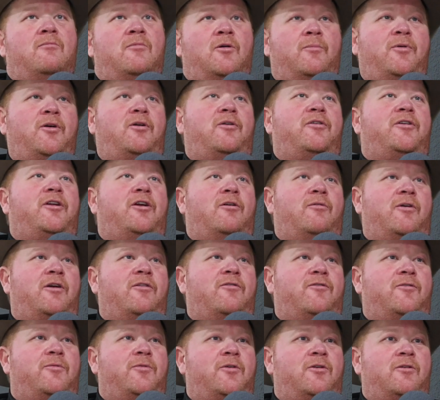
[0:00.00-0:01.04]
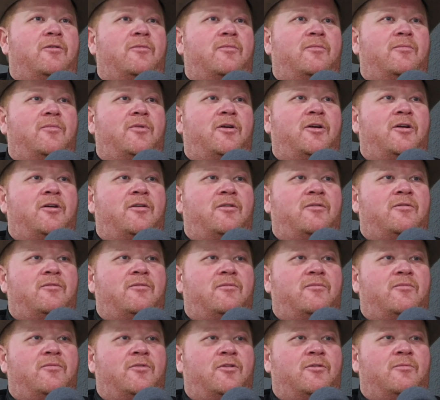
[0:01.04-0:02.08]
mobility away from them
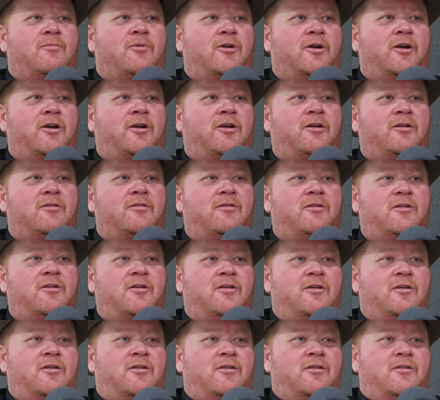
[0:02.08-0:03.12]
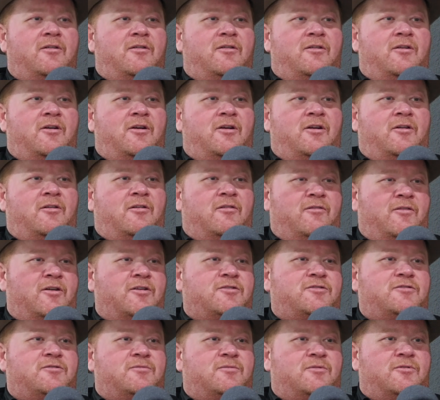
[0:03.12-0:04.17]
and their brain, and their
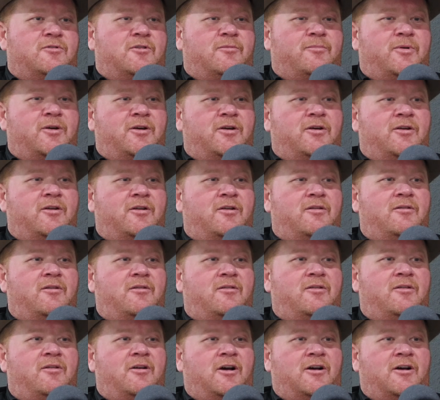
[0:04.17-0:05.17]
vegetable in a bed.